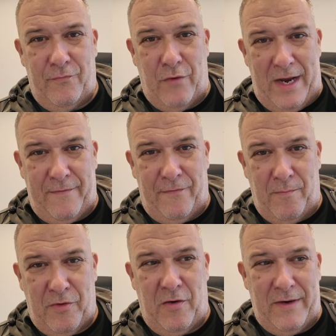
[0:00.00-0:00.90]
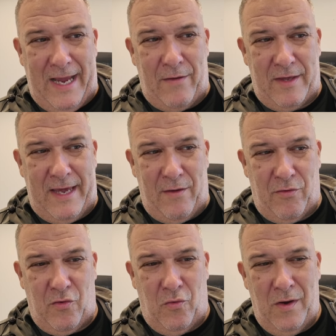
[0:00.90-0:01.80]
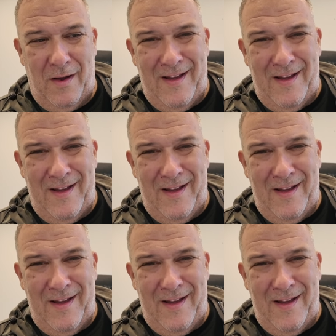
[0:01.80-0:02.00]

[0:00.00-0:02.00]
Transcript: read from Surrey County Council,